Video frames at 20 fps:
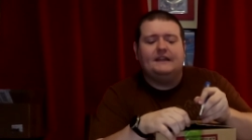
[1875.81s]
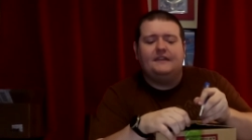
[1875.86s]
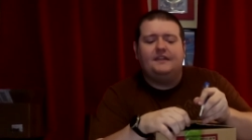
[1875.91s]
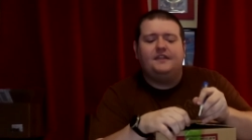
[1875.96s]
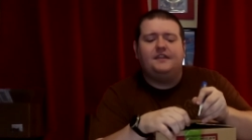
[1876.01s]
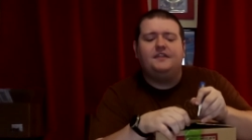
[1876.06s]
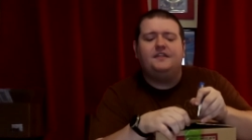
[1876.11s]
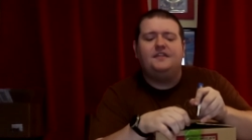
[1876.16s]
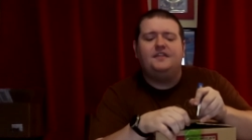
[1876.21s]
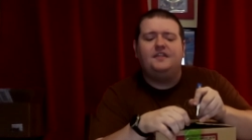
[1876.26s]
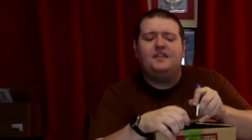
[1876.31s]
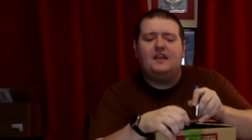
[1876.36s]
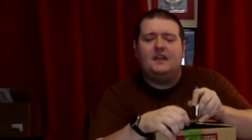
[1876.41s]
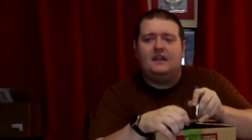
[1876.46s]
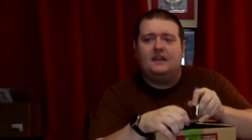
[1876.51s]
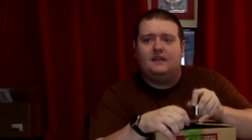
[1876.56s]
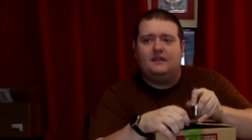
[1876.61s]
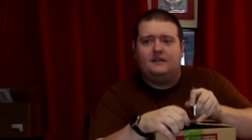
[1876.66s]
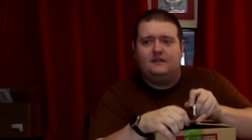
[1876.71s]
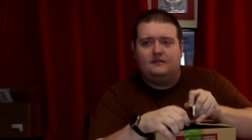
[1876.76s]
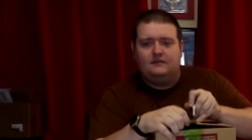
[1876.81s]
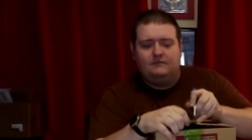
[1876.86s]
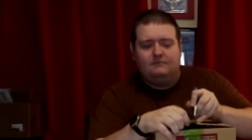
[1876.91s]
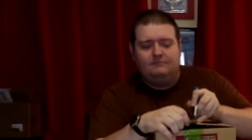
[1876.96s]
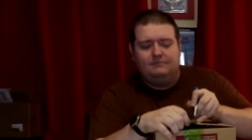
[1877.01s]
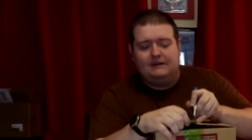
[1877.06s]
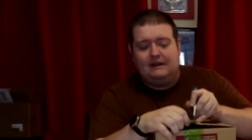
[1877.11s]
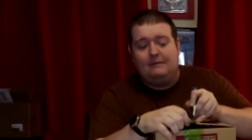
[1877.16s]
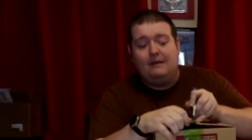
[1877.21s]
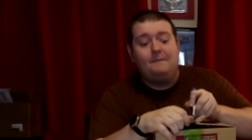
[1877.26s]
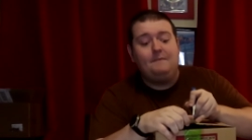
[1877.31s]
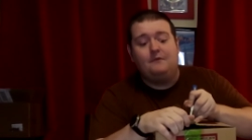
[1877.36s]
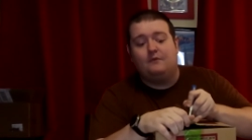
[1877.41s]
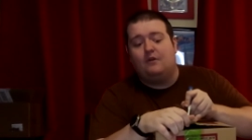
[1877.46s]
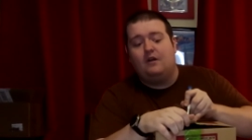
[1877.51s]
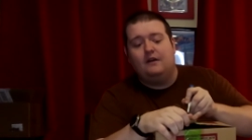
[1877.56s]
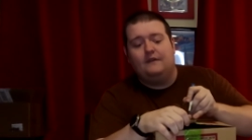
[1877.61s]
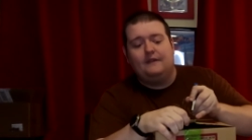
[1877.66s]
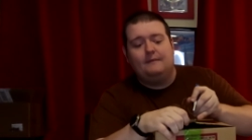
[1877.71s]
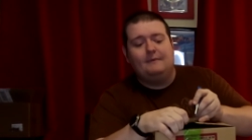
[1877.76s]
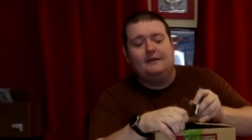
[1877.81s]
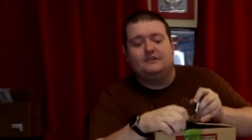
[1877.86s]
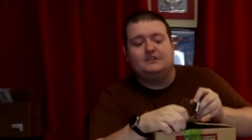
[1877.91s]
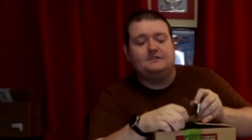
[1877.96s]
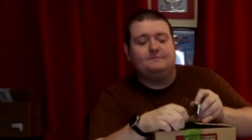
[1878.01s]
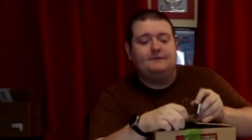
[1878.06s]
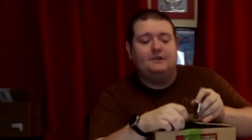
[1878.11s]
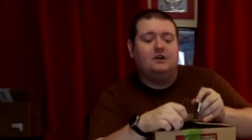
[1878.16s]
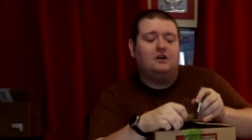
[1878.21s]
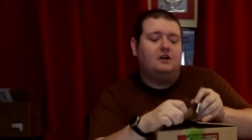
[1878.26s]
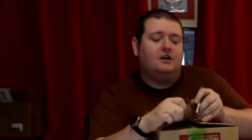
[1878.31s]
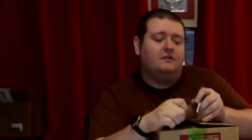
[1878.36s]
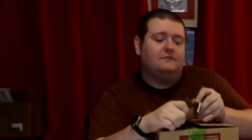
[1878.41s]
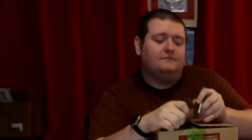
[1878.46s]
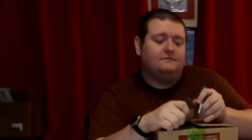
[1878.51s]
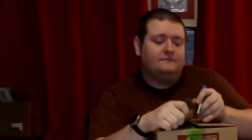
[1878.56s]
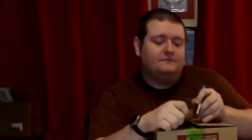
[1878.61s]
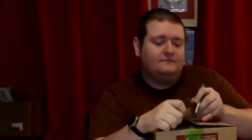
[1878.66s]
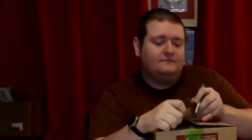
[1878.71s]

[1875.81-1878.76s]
I think. But I might be wrong. They might just be all.